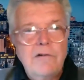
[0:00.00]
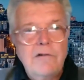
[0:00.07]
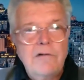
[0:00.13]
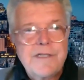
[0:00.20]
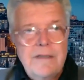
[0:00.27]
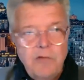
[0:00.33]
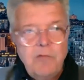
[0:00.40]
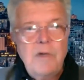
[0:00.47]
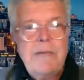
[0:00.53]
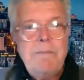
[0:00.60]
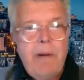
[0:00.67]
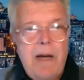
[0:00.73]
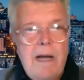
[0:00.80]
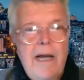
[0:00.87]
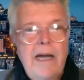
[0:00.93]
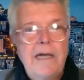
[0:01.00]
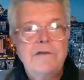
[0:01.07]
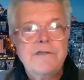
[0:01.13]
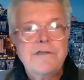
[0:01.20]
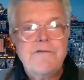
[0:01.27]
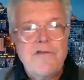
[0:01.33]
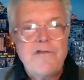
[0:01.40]
literally
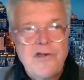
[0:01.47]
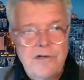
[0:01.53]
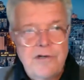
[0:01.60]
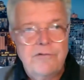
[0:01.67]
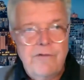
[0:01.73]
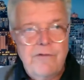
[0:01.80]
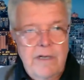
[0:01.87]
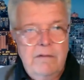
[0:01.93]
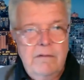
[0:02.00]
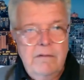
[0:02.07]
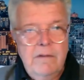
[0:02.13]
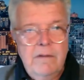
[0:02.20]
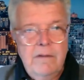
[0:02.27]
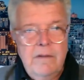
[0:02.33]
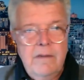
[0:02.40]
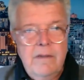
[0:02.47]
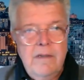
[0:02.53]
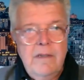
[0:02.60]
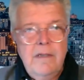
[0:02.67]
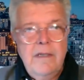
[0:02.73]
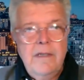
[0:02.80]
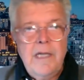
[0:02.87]
piles of children
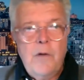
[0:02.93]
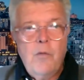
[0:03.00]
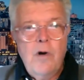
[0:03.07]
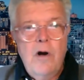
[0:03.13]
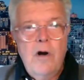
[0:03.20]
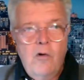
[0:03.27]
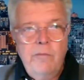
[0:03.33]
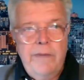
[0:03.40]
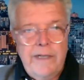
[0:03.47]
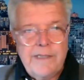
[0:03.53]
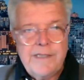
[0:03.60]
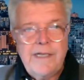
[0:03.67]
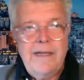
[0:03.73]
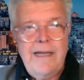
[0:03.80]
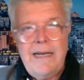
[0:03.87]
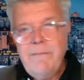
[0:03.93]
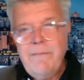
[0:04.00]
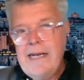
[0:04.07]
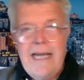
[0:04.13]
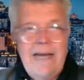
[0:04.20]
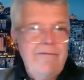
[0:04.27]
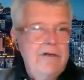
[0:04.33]
that were homeless. And they
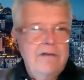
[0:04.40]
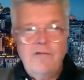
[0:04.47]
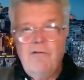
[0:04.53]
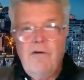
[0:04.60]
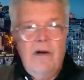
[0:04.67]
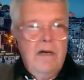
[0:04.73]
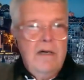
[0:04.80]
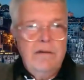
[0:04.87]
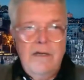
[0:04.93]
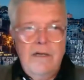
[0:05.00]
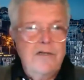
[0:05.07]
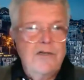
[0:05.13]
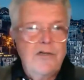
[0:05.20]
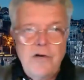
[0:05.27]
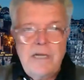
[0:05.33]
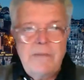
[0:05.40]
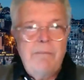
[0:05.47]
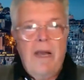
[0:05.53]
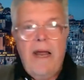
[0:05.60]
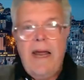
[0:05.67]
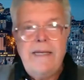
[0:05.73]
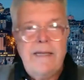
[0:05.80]
might have a dirty
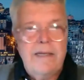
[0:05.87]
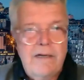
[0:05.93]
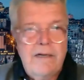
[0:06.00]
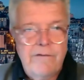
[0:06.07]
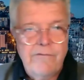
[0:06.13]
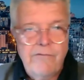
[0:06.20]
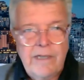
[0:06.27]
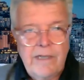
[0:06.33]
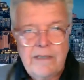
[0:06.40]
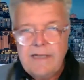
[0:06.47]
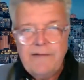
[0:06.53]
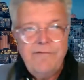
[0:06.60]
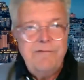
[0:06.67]
blanket covering like